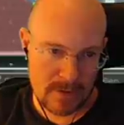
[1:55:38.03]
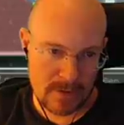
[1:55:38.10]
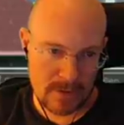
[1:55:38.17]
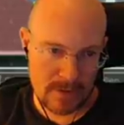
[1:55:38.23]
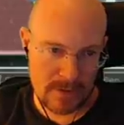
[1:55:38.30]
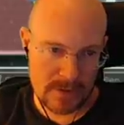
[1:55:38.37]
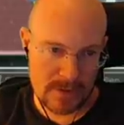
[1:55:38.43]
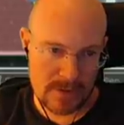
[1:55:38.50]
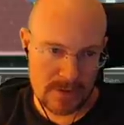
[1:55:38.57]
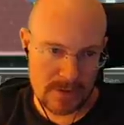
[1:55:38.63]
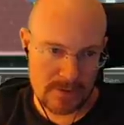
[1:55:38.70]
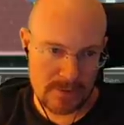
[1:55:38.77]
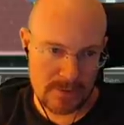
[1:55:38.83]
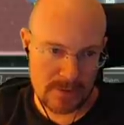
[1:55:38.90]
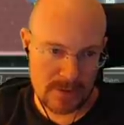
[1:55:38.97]
Oh, this
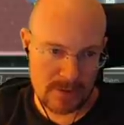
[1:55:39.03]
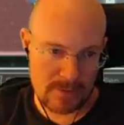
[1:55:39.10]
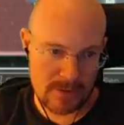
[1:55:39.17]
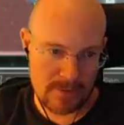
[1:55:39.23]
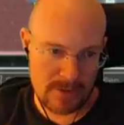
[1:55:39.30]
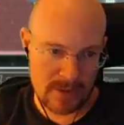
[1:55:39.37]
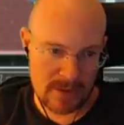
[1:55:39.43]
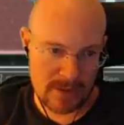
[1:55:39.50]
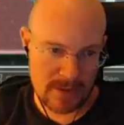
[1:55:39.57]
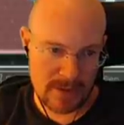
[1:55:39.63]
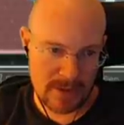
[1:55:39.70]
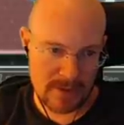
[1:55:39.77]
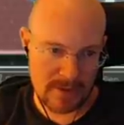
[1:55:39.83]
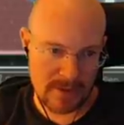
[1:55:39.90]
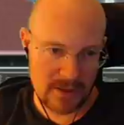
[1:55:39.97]
these rooms are going to be vented
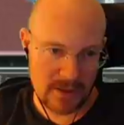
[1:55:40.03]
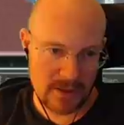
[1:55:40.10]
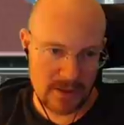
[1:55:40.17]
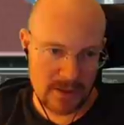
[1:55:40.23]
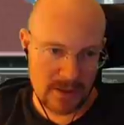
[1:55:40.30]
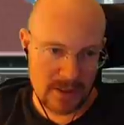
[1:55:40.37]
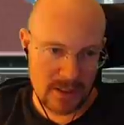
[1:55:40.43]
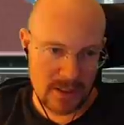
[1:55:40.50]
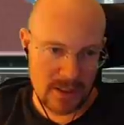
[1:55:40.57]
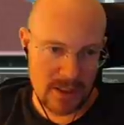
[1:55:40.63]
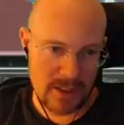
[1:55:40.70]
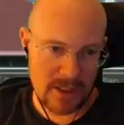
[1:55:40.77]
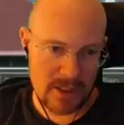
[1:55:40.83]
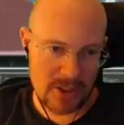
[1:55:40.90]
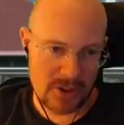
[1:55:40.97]
now.
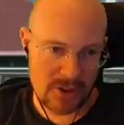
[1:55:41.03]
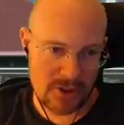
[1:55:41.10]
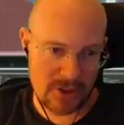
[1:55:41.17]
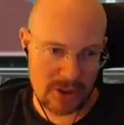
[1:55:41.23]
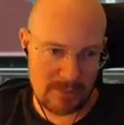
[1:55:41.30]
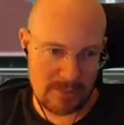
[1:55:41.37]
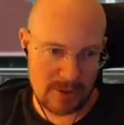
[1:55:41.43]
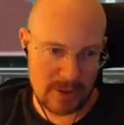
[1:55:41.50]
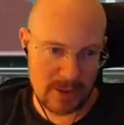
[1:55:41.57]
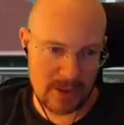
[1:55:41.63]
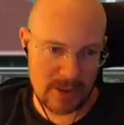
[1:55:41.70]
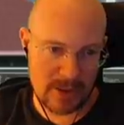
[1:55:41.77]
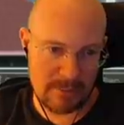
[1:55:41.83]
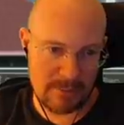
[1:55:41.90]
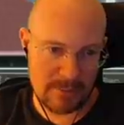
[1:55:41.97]
Uh, should bring
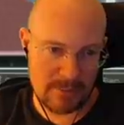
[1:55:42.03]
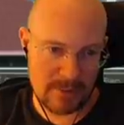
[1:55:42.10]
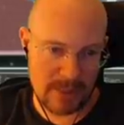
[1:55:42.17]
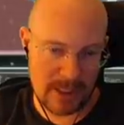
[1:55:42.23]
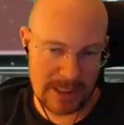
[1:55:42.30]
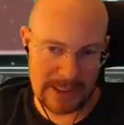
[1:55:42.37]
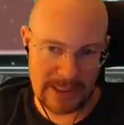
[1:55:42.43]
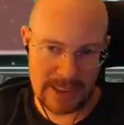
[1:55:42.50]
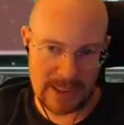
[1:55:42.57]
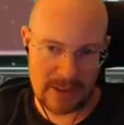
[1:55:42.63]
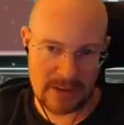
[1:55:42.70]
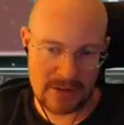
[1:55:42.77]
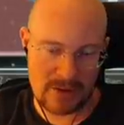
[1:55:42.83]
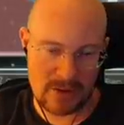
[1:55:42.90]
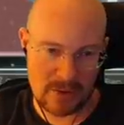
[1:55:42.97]
up a
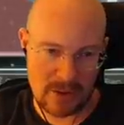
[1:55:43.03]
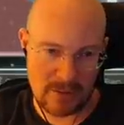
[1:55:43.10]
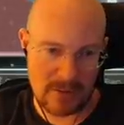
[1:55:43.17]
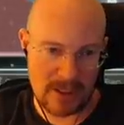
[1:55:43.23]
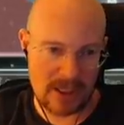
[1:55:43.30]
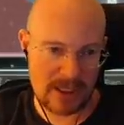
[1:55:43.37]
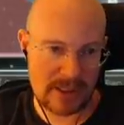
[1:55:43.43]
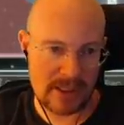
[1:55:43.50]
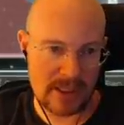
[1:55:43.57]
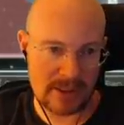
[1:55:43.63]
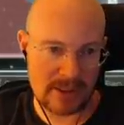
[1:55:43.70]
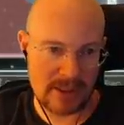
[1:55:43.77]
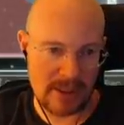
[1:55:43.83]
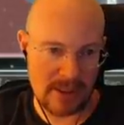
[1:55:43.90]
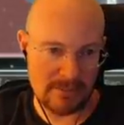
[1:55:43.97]
link to
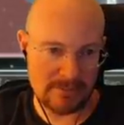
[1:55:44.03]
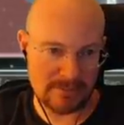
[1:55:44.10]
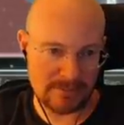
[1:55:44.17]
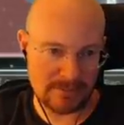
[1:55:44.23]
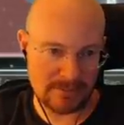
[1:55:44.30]
thebox.com.